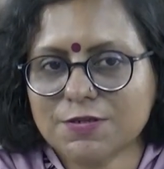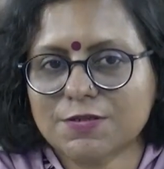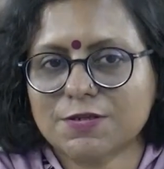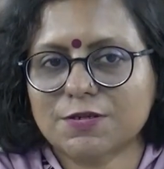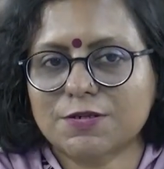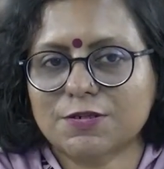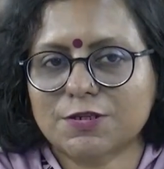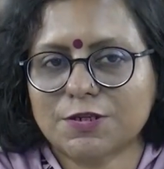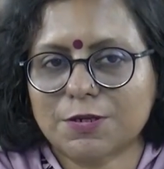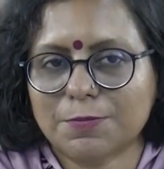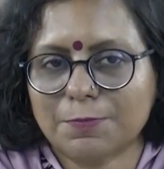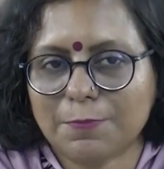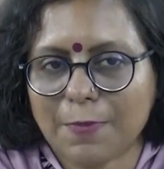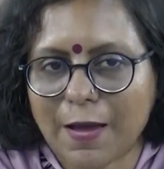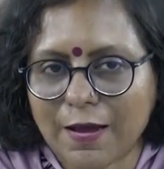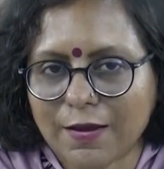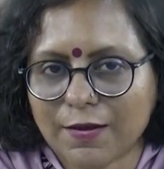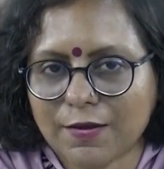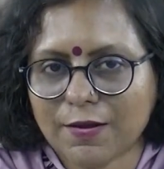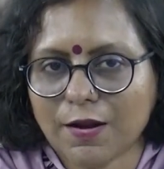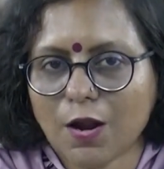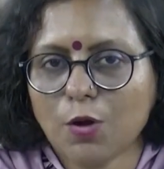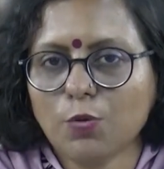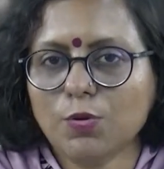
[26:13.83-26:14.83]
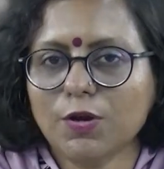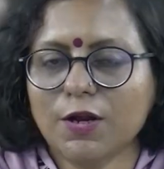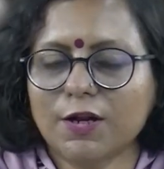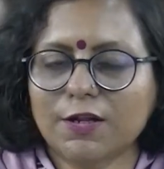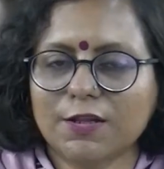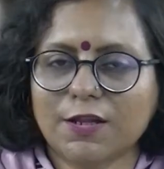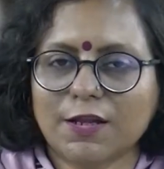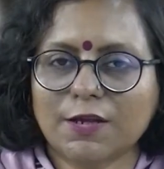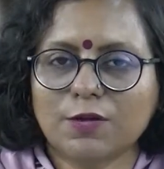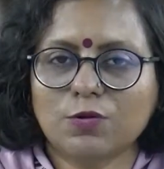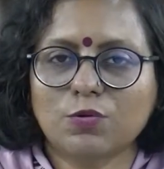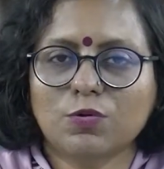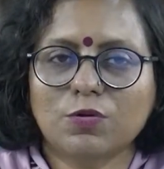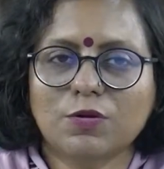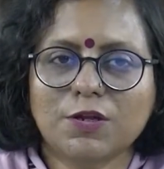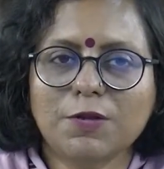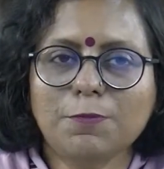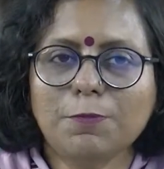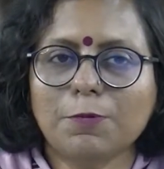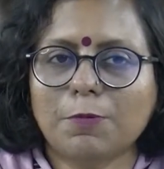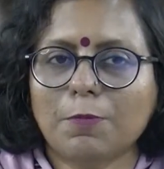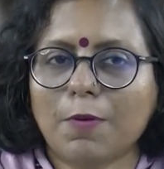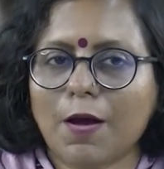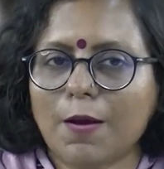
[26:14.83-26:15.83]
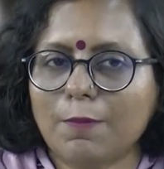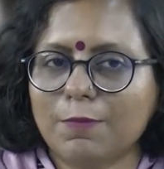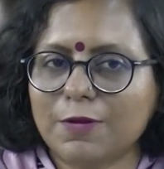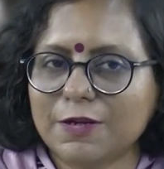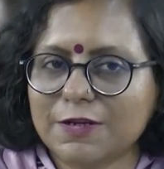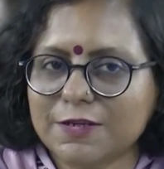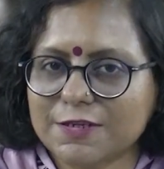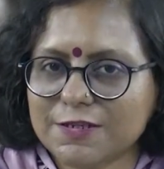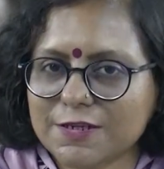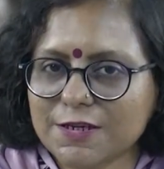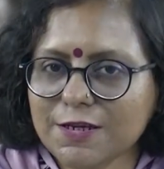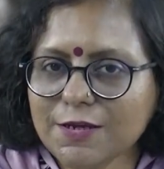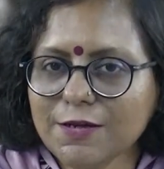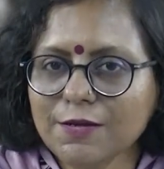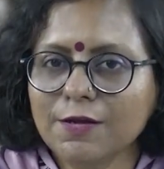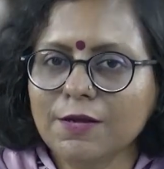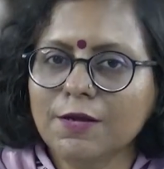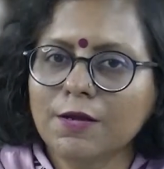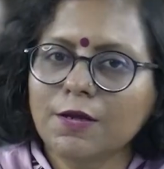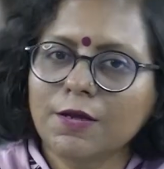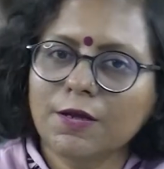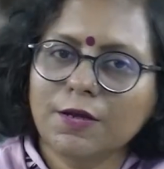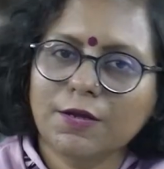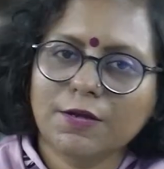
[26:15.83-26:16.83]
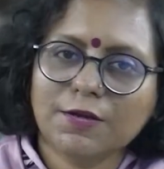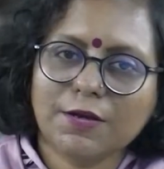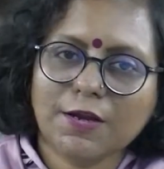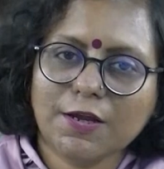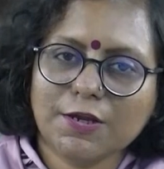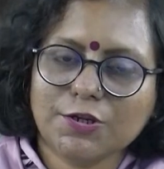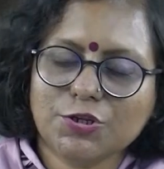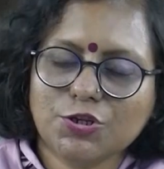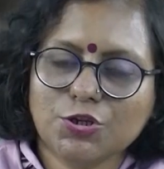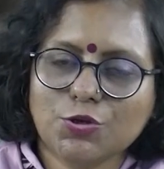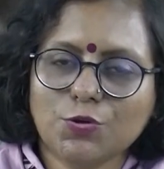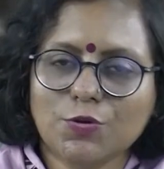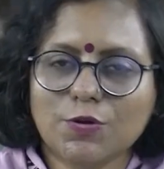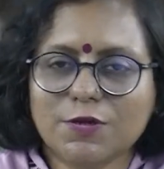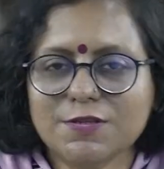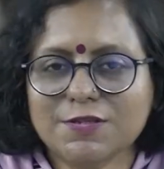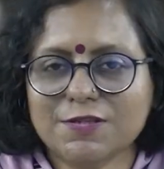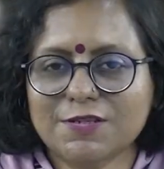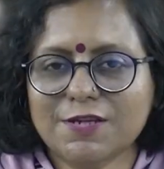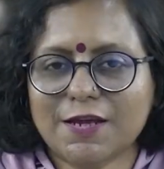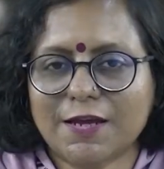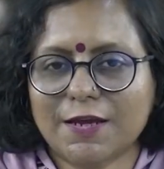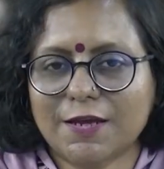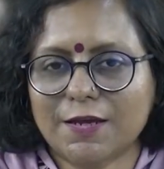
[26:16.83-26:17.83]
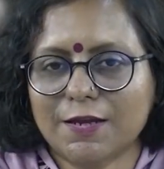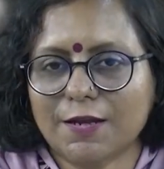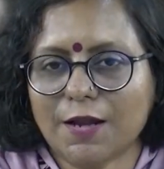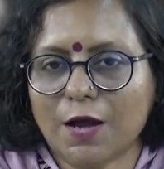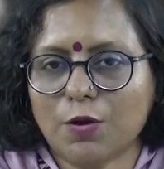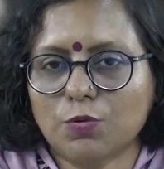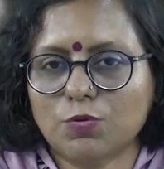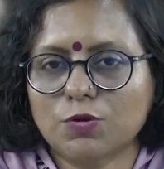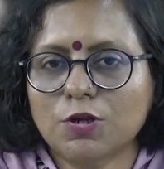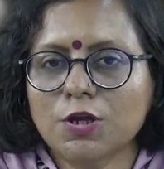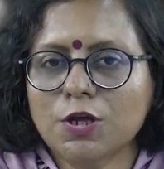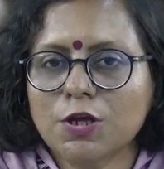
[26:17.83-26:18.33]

certain background, and then only probability ratio is taken out.